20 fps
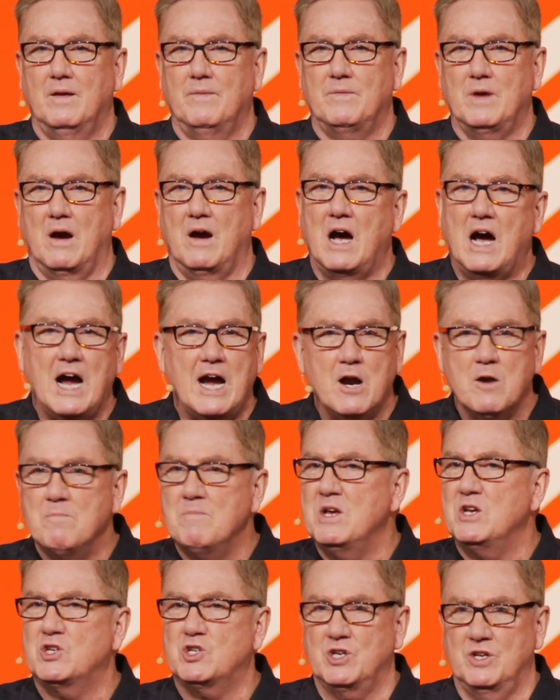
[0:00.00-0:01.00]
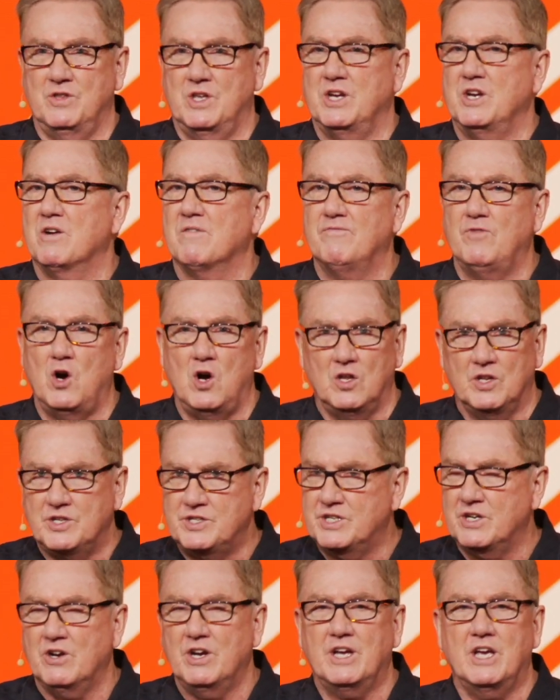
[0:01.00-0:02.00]
the higher mission, that you're
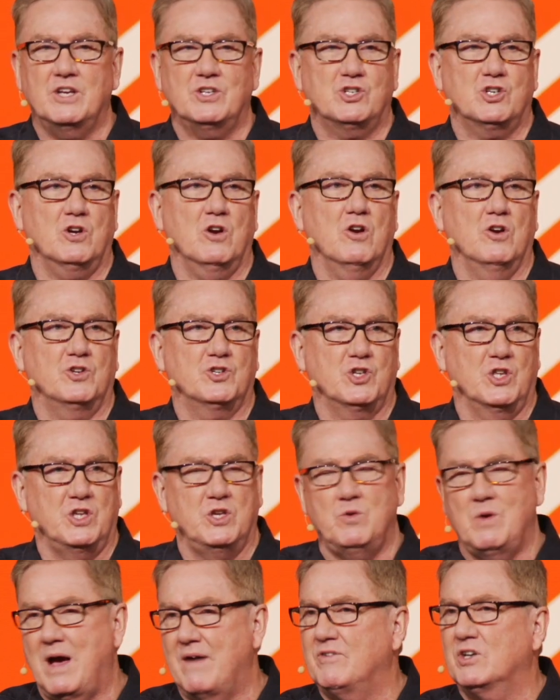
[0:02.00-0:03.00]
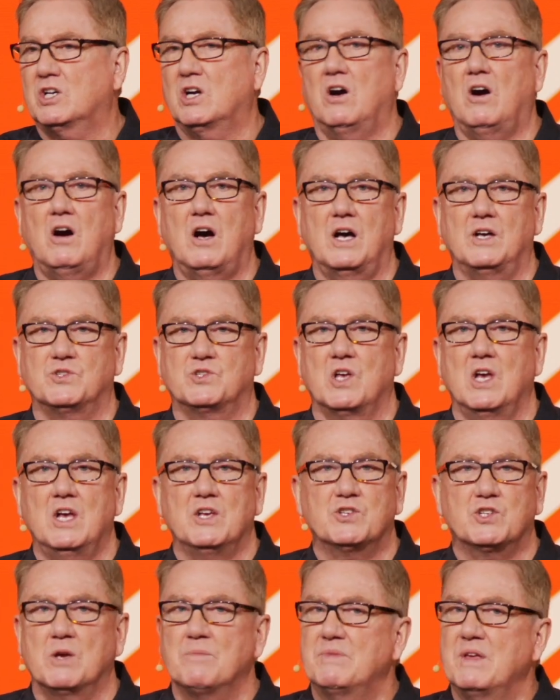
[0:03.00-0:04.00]
volunteering at church, that you have a cause,
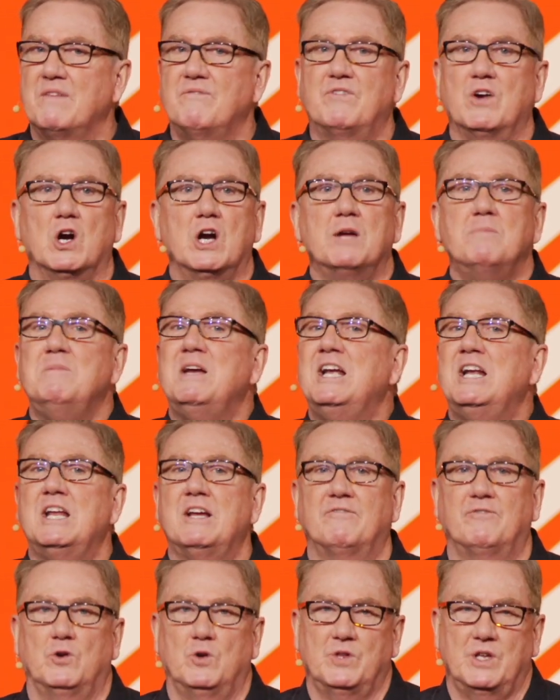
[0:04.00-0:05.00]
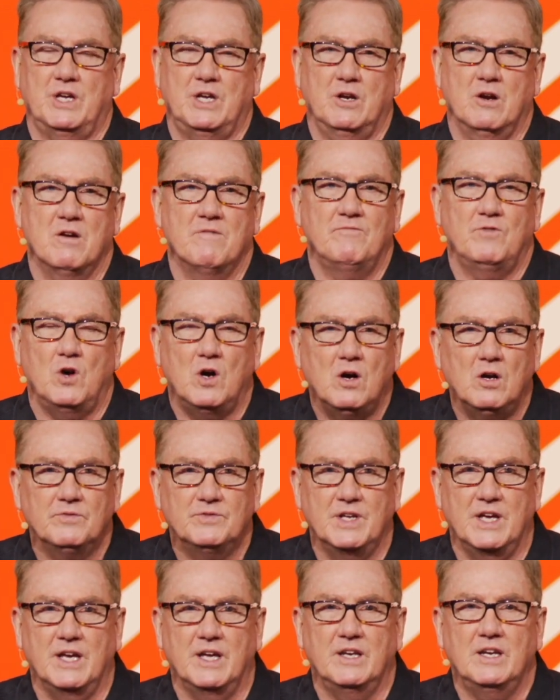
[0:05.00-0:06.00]
something very meaningful that you're
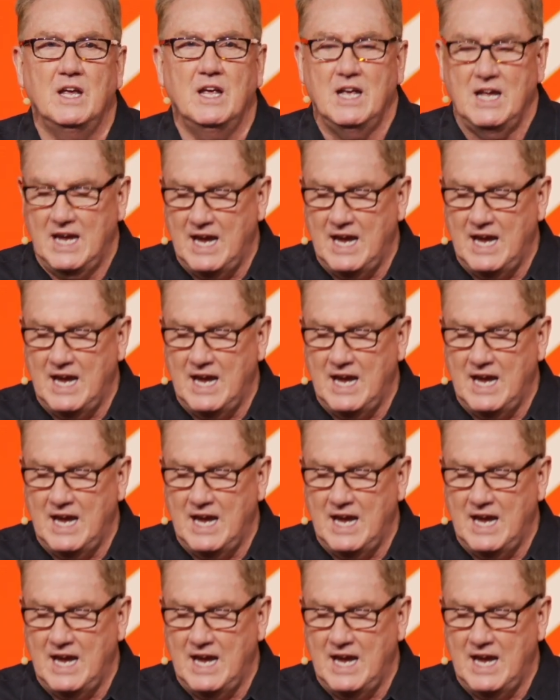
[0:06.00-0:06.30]
involved in.